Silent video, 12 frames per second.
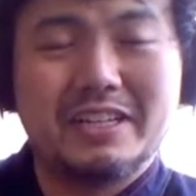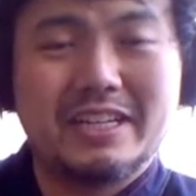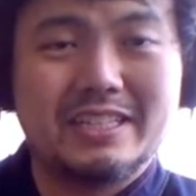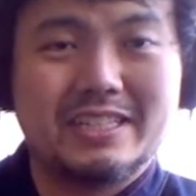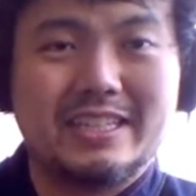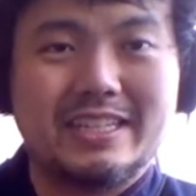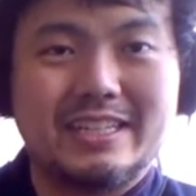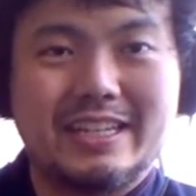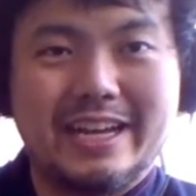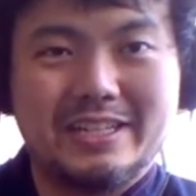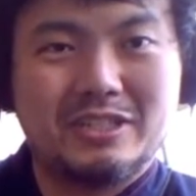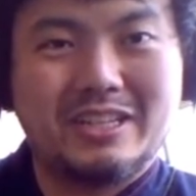gets
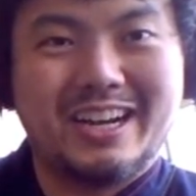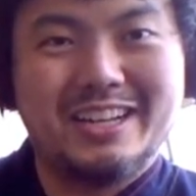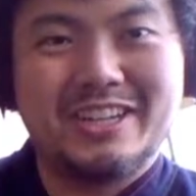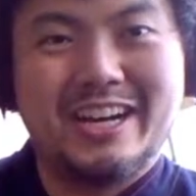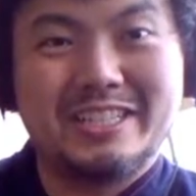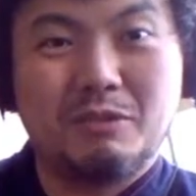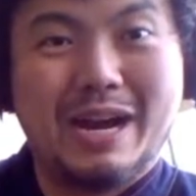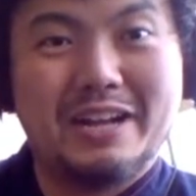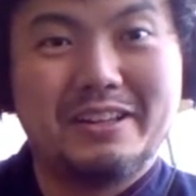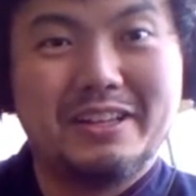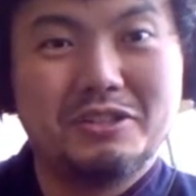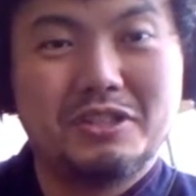tossed around a
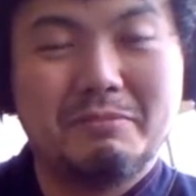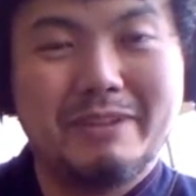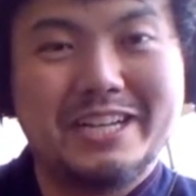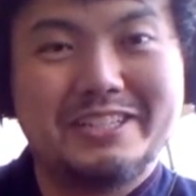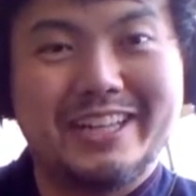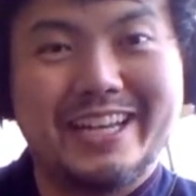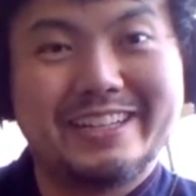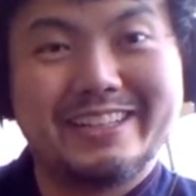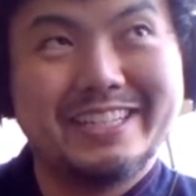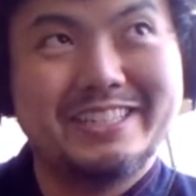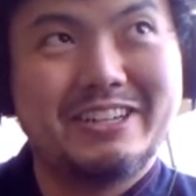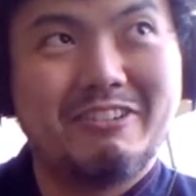little too much, like
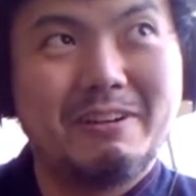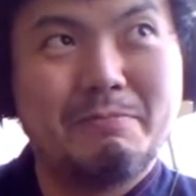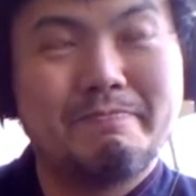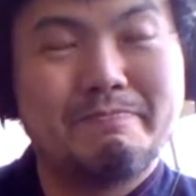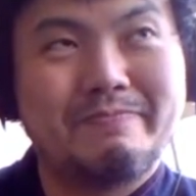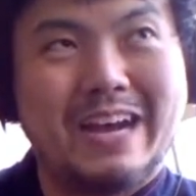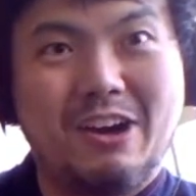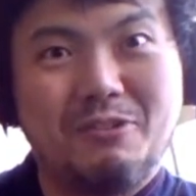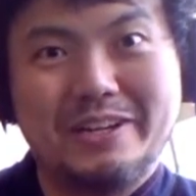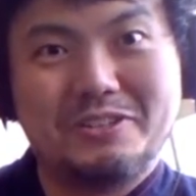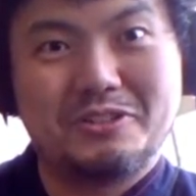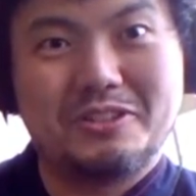legendary Power
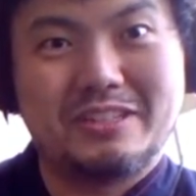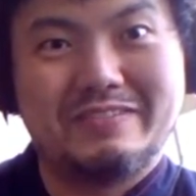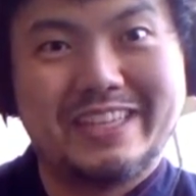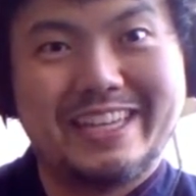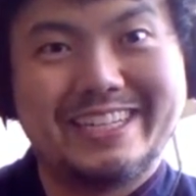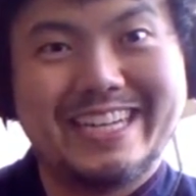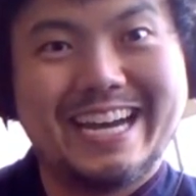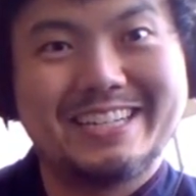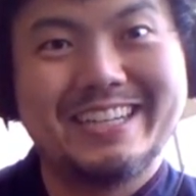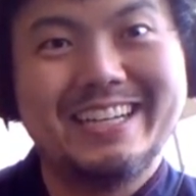Rangers or something like that.